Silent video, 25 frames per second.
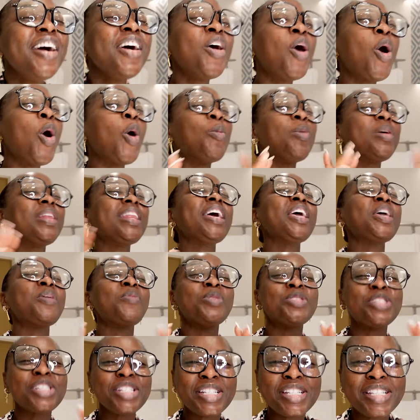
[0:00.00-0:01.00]
hoping that it
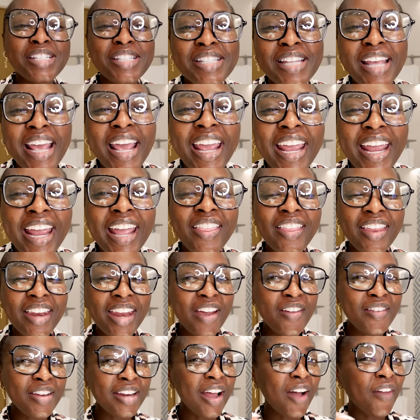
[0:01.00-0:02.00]
would just stay, and then
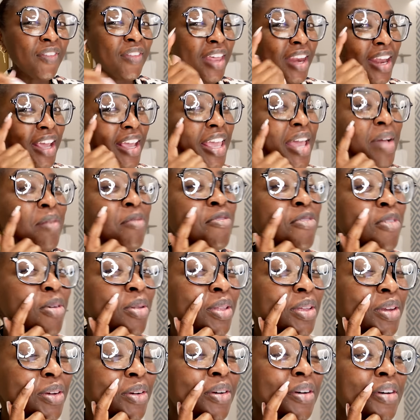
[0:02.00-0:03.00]
every now and then it kept
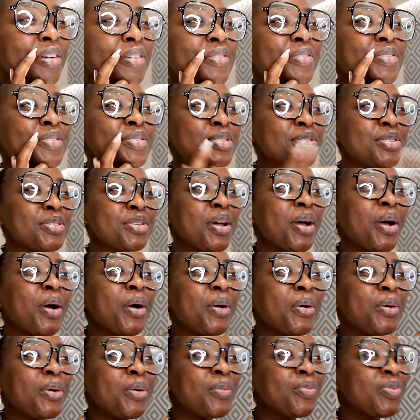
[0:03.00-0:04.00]
falling off.
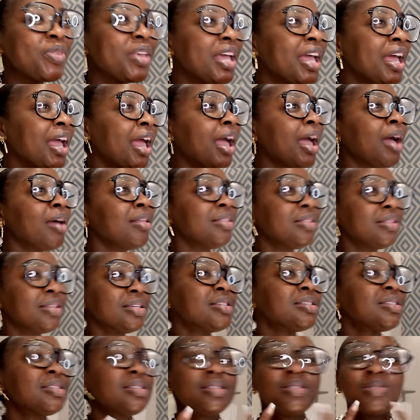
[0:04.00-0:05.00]
So
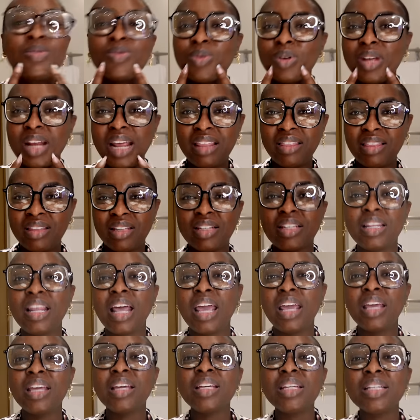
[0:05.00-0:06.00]
this is what I look
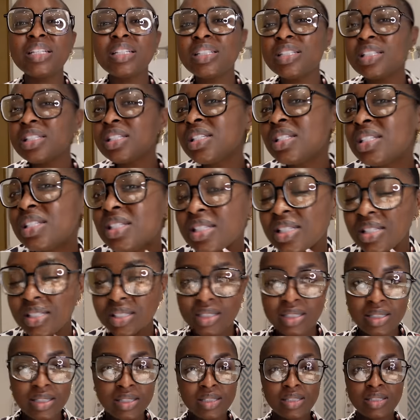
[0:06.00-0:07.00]
like. This,
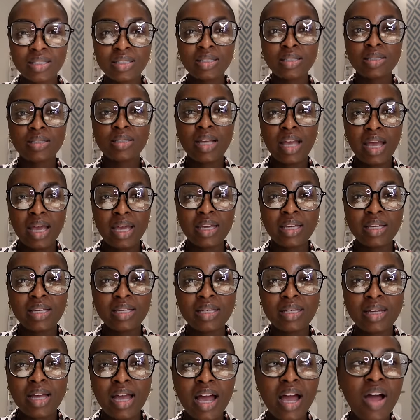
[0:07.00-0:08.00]
hi.
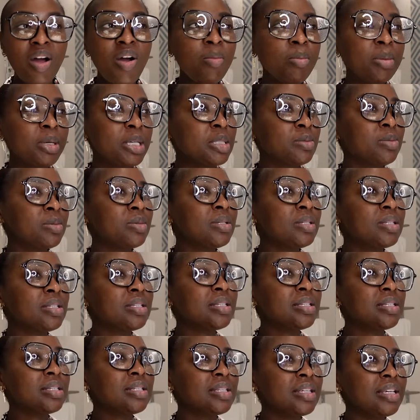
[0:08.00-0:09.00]
How am I supposed
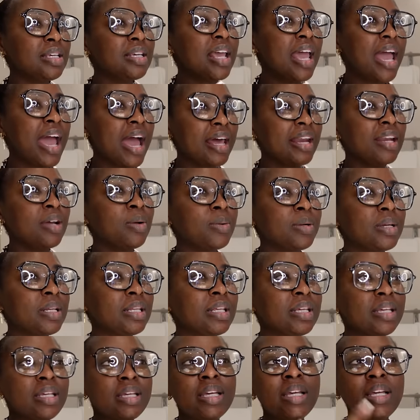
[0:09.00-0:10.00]
to see
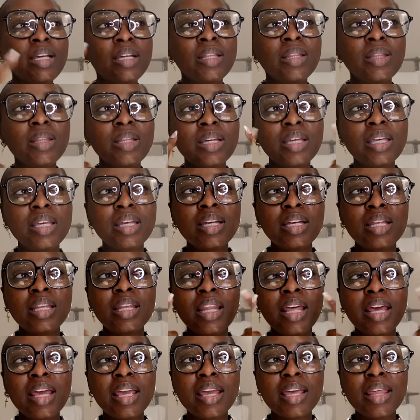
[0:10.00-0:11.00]
adequately looking
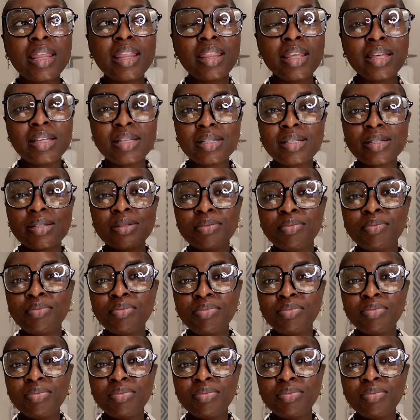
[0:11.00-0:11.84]
like this?